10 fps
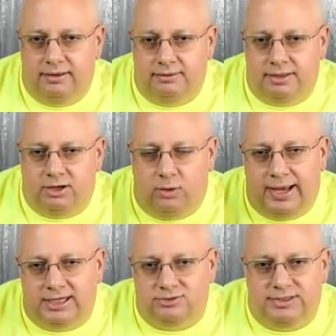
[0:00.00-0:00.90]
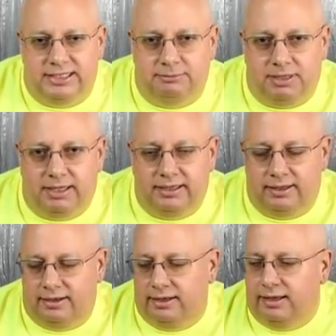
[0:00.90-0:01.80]
uh, the coax feeding
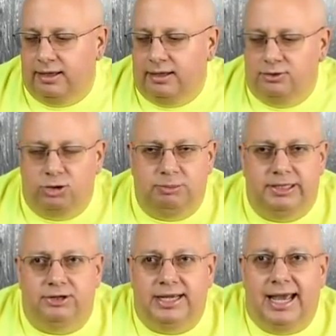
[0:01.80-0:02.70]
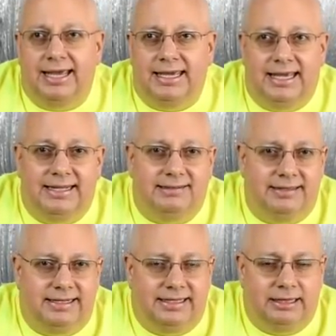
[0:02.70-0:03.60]
my uh, two meter Yagi
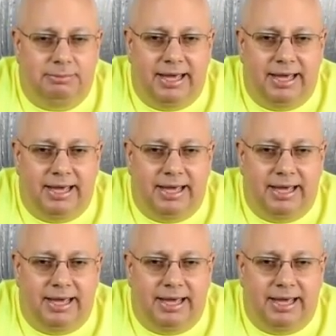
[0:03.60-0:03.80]
antenna in the